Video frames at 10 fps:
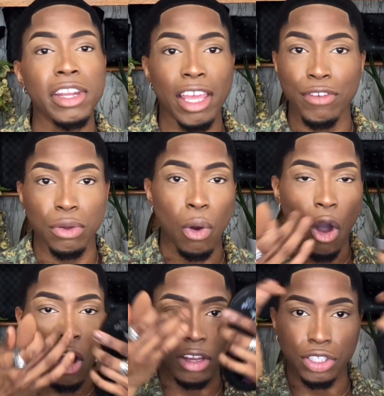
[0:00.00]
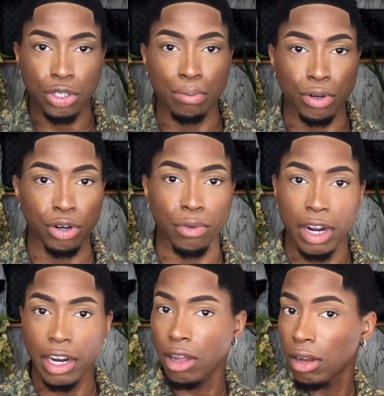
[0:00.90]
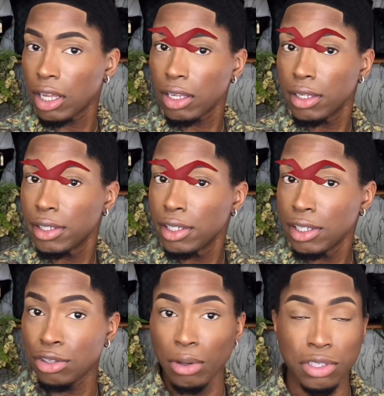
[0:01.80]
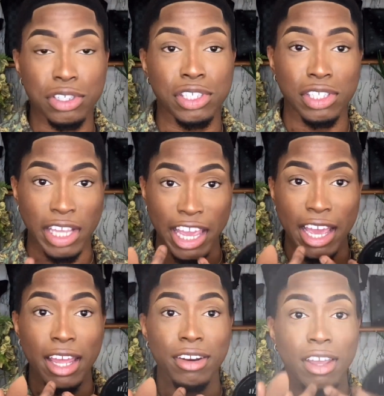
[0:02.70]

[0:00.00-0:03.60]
giving you Hollister Bird right now. Like, do you understand?